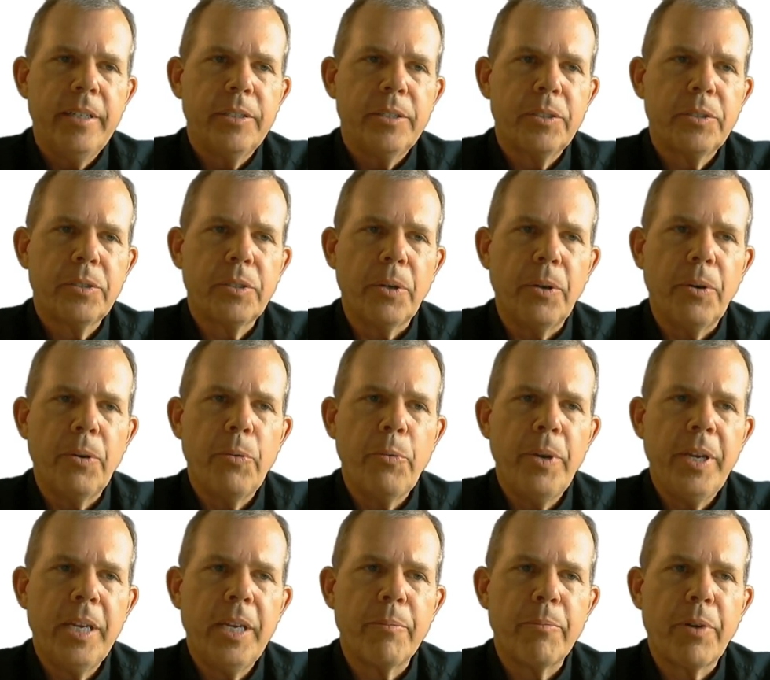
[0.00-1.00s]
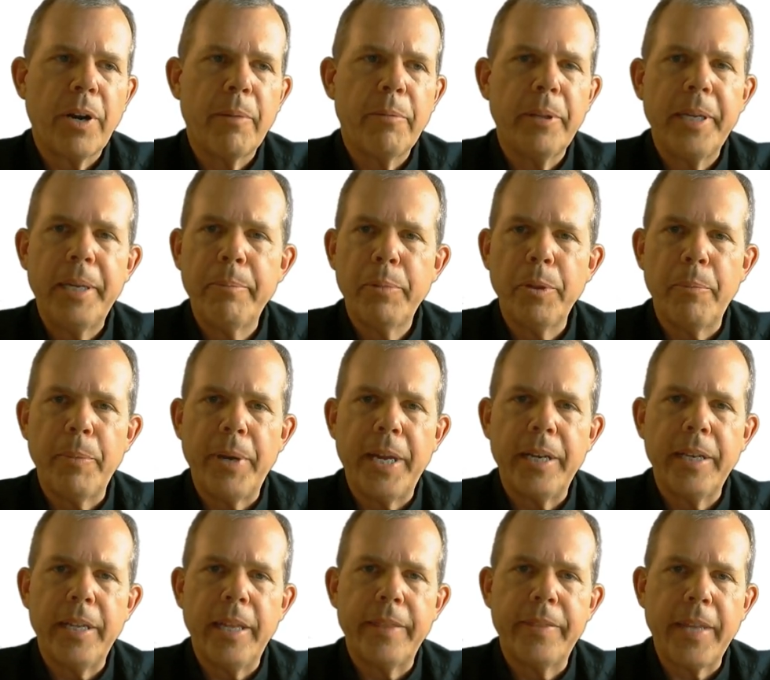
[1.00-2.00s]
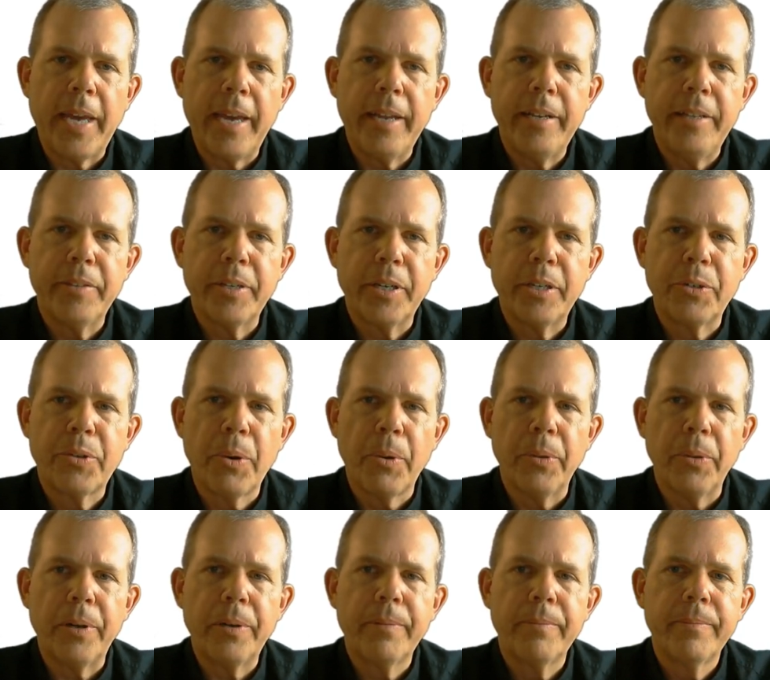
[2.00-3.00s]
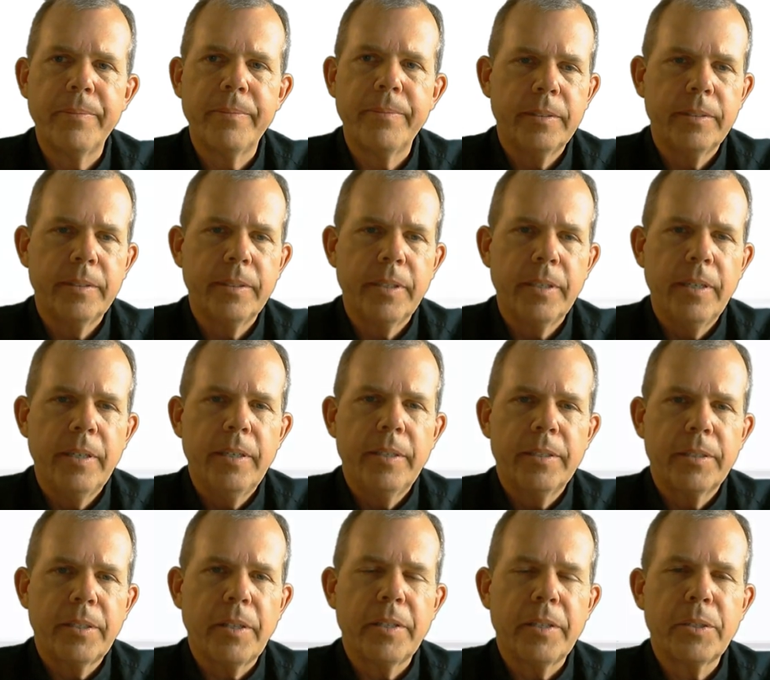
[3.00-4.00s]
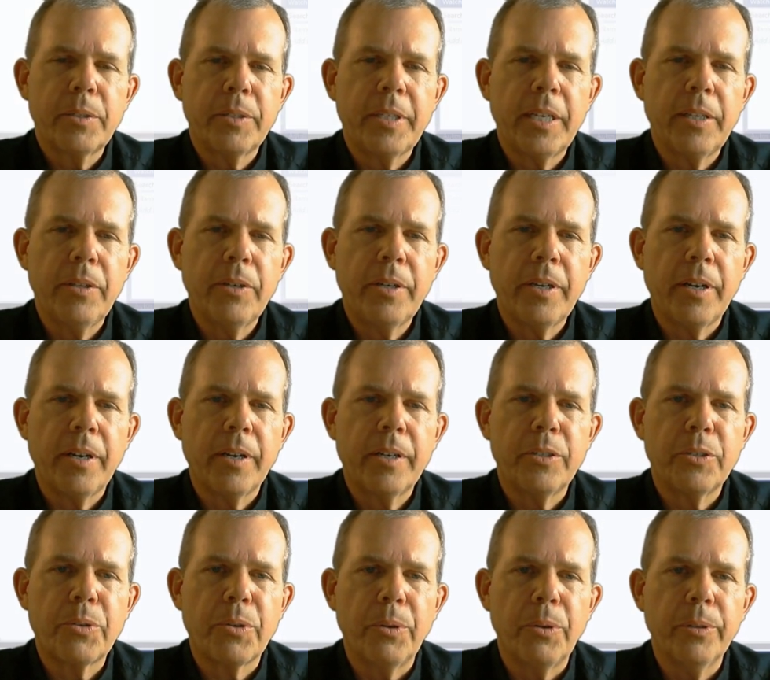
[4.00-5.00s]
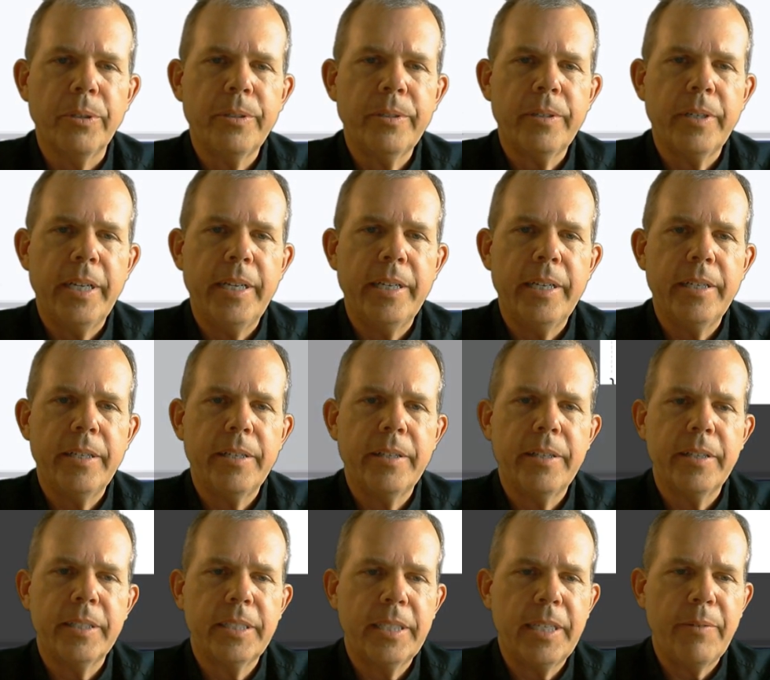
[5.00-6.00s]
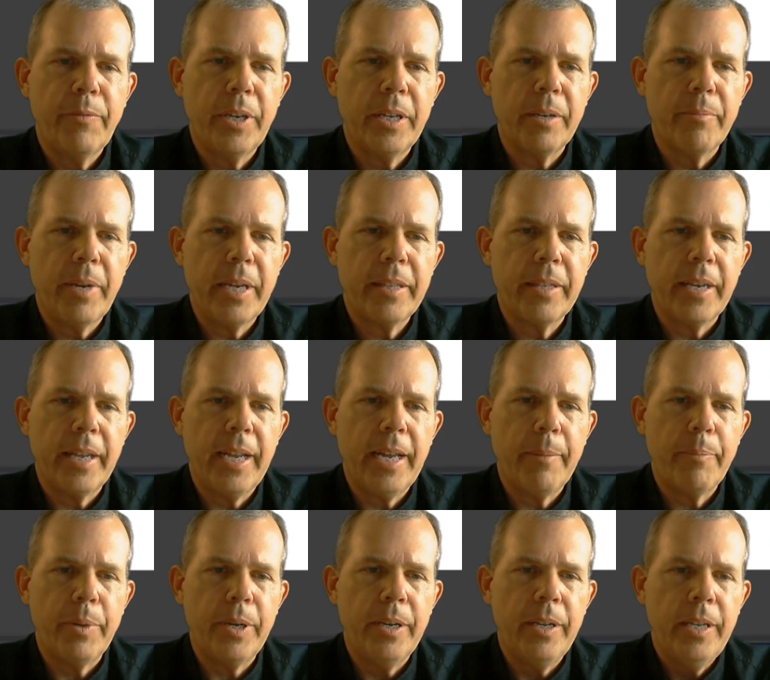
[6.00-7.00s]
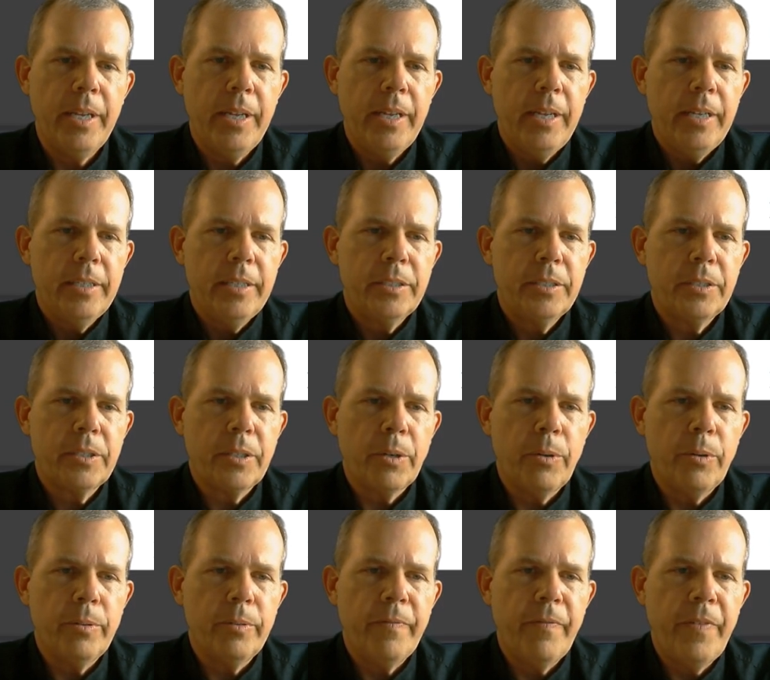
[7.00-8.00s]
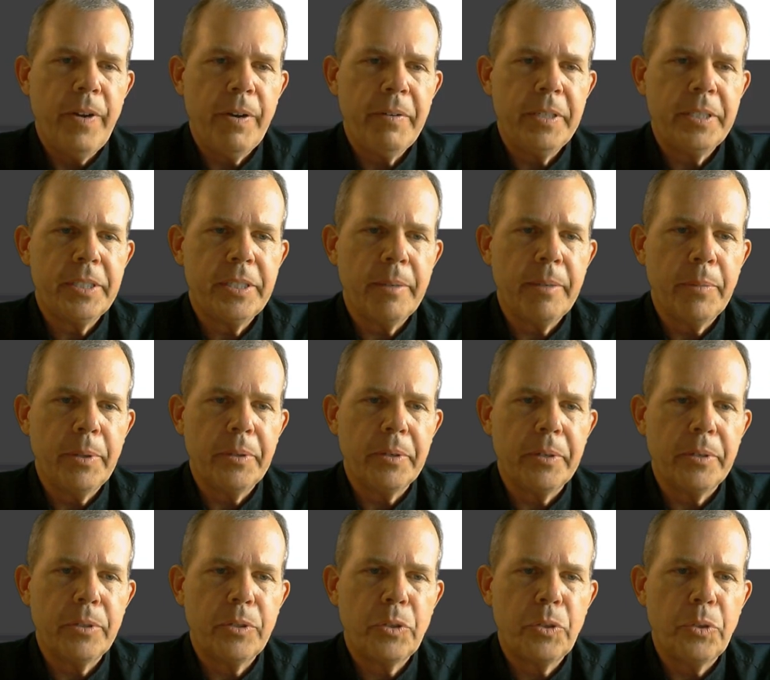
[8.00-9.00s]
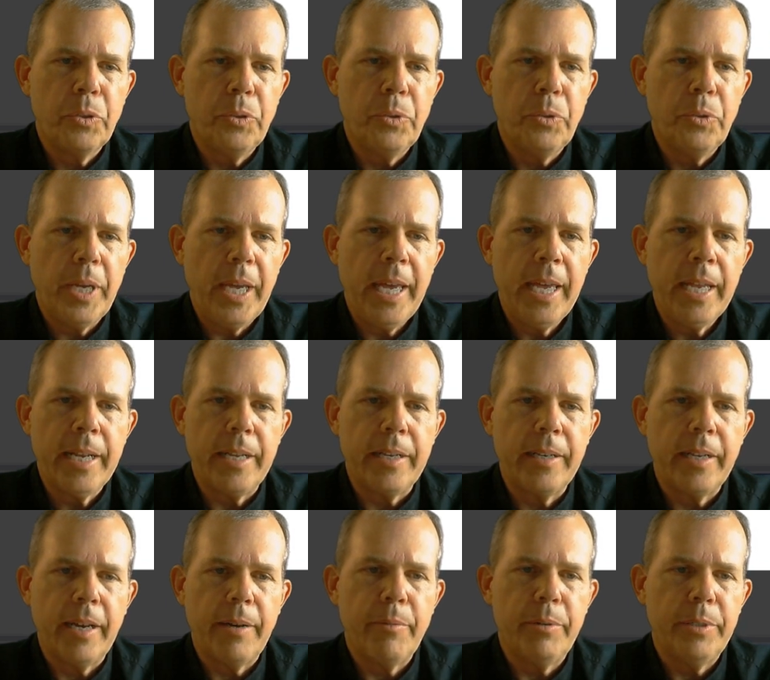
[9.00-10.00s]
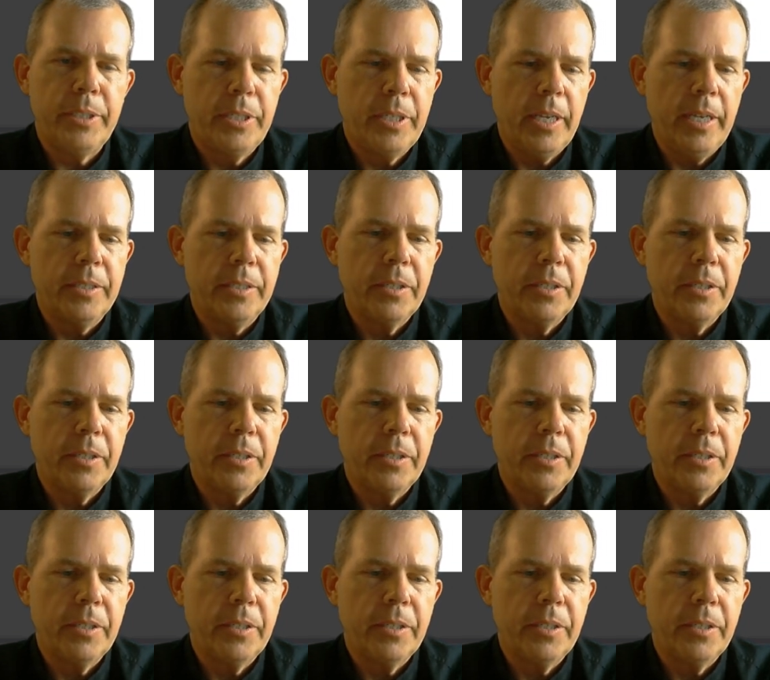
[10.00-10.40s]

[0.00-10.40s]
So we can probably implement that in the controller. So let's go take a look at our controller and let's see if we can make that happen. So very similar to edit, I would say.